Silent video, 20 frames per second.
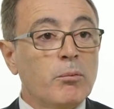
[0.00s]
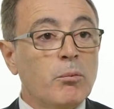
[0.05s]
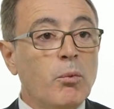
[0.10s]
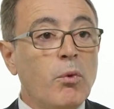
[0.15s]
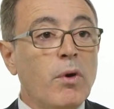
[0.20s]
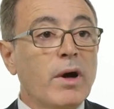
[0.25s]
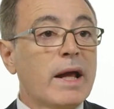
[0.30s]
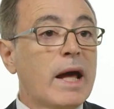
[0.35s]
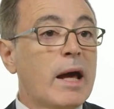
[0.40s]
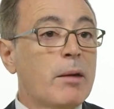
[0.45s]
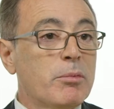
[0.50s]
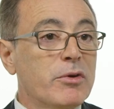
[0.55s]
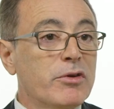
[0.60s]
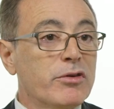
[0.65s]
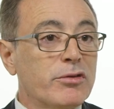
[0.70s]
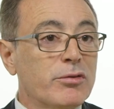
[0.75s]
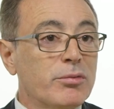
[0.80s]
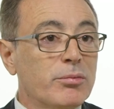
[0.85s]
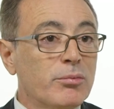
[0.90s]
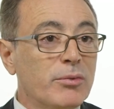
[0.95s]
What
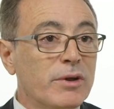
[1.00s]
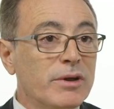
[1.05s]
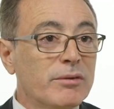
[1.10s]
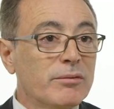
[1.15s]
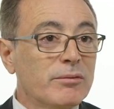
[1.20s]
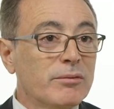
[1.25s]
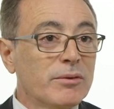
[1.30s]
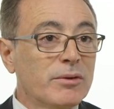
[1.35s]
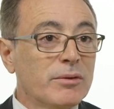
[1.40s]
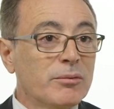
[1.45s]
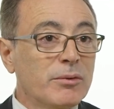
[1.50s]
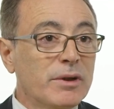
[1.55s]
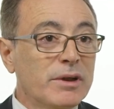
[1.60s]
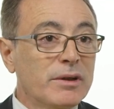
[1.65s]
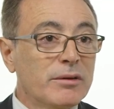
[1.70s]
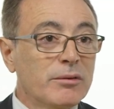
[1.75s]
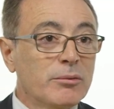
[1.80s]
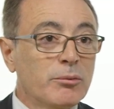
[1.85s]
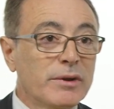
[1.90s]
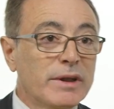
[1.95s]
happens
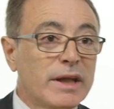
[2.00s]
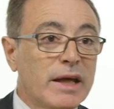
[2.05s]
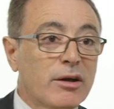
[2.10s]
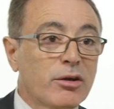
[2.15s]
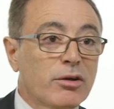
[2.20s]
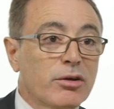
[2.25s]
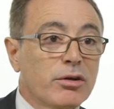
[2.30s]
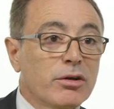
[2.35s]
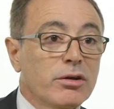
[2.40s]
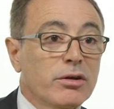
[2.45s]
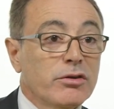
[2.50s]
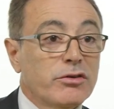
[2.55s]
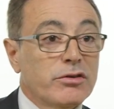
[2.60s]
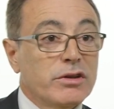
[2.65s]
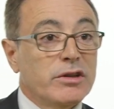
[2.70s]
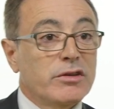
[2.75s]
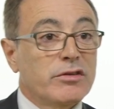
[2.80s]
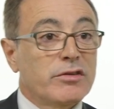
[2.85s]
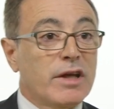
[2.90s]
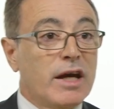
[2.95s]
when that occurs
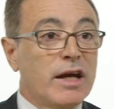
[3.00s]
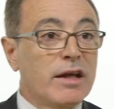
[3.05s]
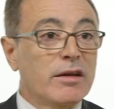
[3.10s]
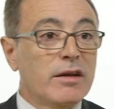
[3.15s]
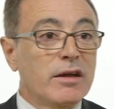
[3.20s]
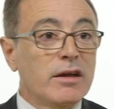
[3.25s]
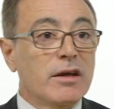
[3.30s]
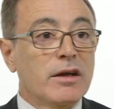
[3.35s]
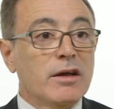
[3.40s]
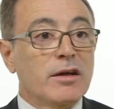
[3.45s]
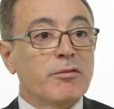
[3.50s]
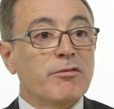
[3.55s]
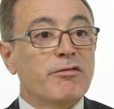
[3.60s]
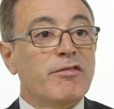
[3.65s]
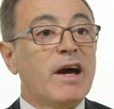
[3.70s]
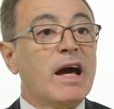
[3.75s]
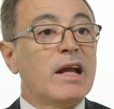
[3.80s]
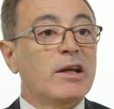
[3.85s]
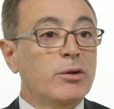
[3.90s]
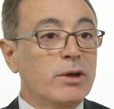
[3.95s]
is that
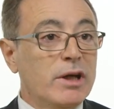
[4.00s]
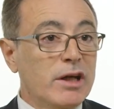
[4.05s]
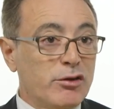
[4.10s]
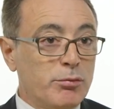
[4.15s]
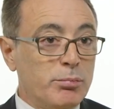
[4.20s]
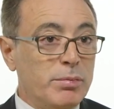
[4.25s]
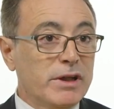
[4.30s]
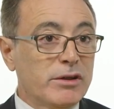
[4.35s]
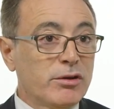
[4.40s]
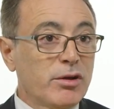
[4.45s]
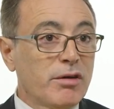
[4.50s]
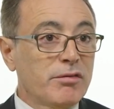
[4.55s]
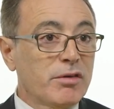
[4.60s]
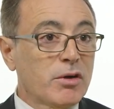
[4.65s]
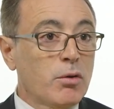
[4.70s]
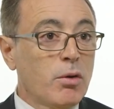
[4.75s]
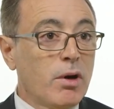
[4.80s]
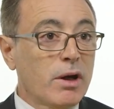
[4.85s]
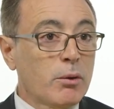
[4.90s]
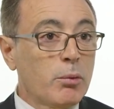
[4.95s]
value gets picked over
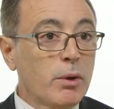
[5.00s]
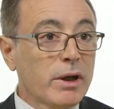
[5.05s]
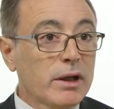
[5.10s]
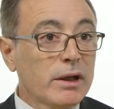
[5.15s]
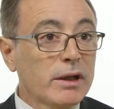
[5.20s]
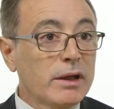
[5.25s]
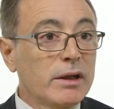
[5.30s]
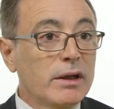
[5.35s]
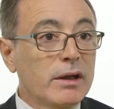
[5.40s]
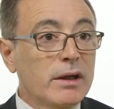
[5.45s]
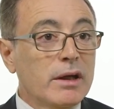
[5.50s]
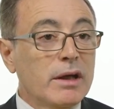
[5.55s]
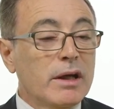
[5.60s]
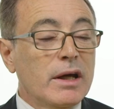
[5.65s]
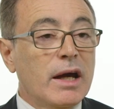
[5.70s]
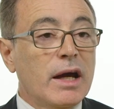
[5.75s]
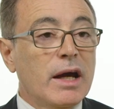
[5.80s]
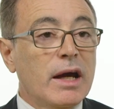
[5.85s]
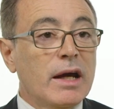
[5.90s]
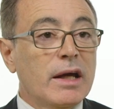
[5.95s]
quite quickly
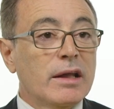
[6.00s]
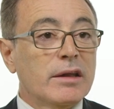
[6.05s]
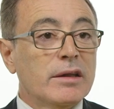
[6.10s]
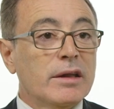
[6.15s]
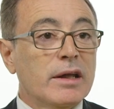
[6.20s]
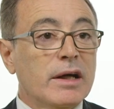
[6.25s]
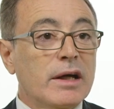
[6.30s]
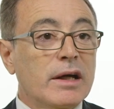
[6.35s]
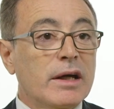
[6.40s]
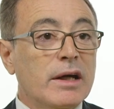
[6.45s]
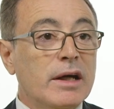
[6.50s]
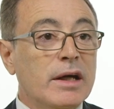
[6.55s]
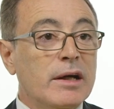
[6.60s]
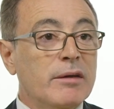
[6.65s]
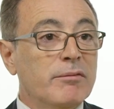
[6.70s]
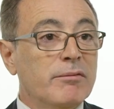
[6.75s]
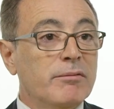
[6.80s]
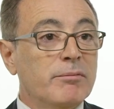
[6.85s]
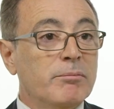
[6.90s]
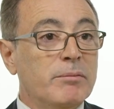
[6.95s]
and
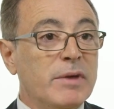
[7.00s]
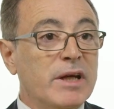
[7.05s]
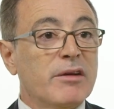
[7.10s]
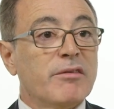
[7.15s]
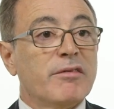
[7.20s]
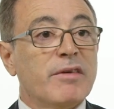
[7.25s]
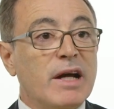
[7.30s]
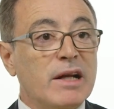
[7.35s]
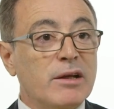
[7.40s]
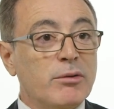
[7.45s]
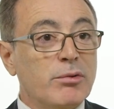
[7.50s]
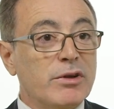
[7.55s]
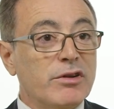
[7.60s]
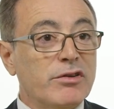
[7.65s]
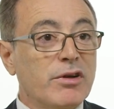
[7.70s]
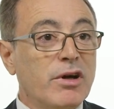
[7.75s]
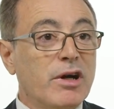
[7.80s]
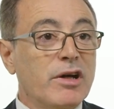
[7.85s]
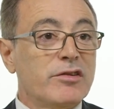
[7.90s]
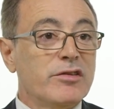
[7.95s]
better value
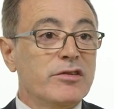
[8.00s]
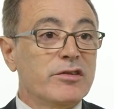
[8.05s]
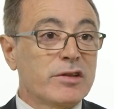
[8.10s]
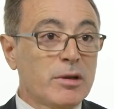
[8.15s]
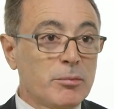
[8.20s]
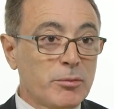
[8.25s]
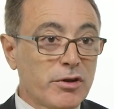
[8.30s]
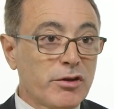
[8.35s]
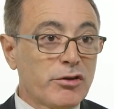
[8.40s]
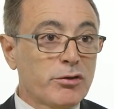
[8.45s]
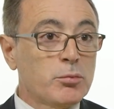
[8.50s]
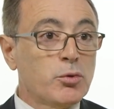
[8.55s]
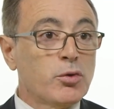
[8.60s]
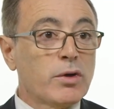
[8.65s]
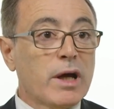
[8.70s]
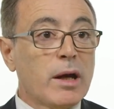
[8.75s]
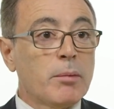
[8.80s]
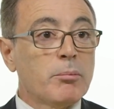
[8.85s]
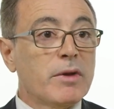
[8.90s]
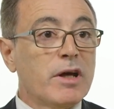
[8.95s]
resides in some of the small
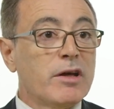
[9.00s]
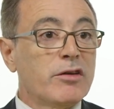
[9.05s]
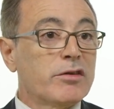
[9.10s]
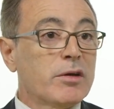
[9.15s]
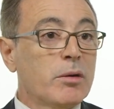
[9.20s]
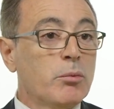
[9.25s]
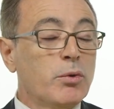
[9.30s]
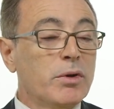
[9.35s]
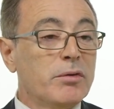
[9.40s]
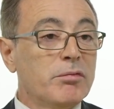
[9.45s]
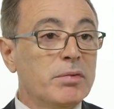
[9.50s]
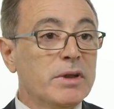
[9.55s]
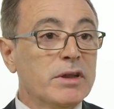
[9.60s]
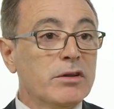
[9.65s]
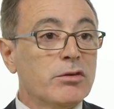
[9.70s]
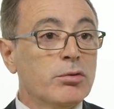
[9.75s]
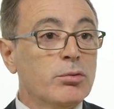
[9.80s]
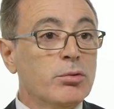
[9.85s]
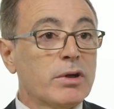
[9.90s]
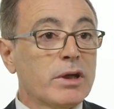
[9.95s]
cap names that we've
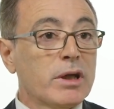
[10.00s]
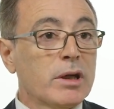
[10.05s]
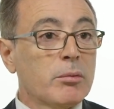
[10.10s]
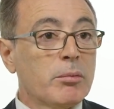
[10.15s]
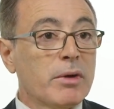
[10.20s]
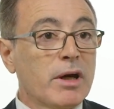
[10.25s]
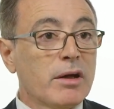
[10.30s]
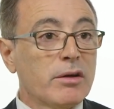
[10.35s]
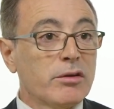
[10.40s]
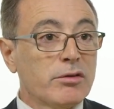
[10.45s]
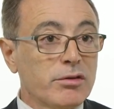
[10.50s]
been talking about in